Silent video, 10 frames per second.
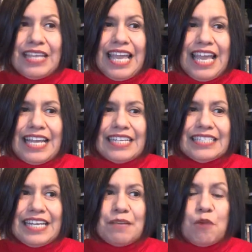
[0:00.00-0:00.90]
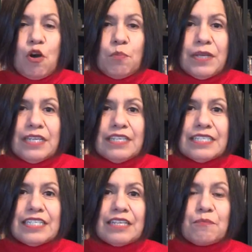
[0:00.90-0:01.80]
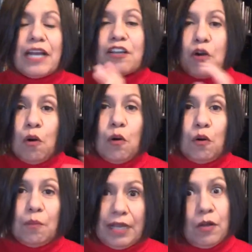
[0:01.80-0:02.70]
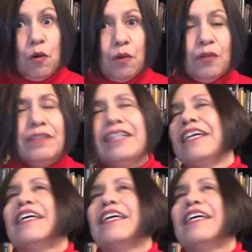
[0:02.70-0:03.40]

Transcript: And I'm hoping to, my goal